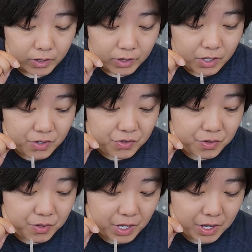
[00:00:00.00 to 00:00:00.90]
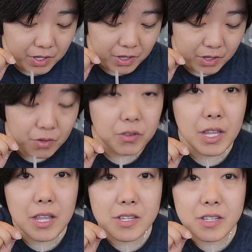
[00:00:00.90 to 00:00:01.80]
this is like, don't
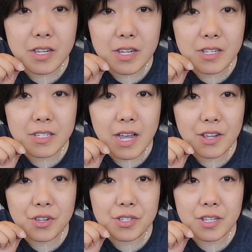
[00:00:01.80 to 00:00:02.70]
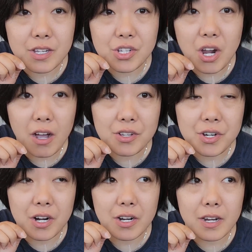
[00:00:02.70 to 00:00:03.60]
think it's inside just the hot
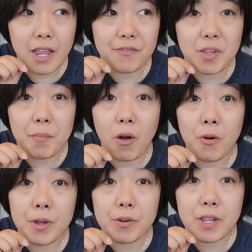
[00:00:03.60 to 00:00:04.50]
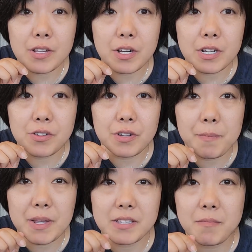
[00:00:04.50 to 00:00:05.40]
chocolate. They have some Oreo taste on it, so they
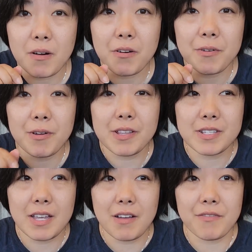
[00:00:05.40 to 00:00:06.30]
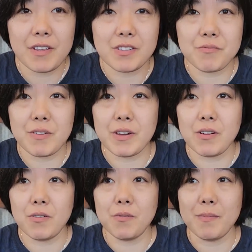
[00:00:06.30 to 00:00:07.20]
make some Oreo inside of it. It's very,
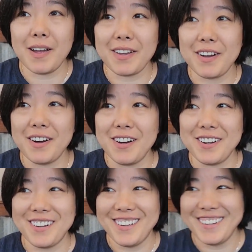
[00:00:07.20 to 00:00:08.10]
oh my god.